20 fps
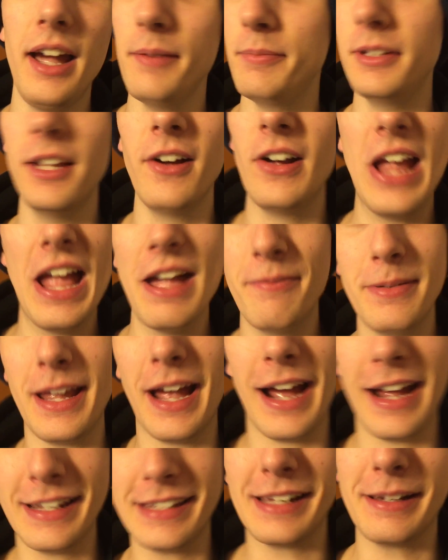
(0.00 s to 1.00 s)
I'm sorry,
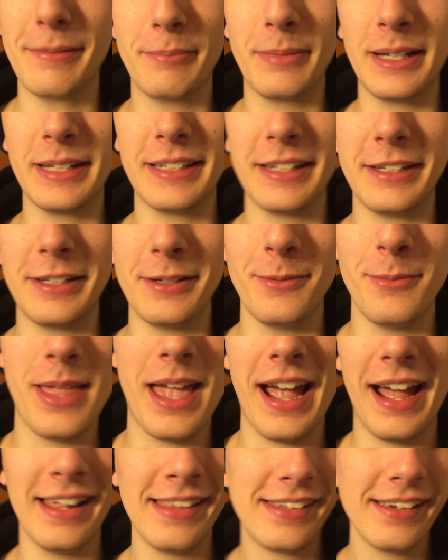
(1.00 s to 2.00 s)
FBI, I didn't mean to do
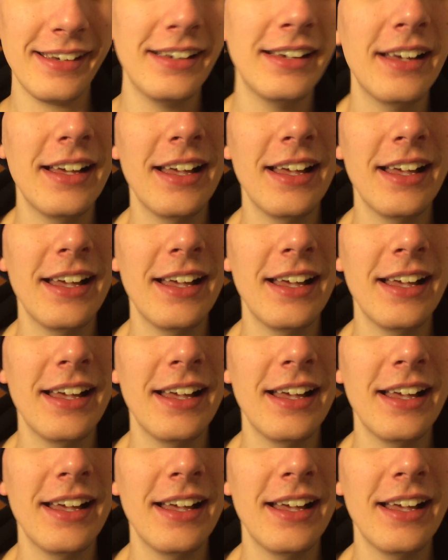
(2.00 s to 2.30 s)
that.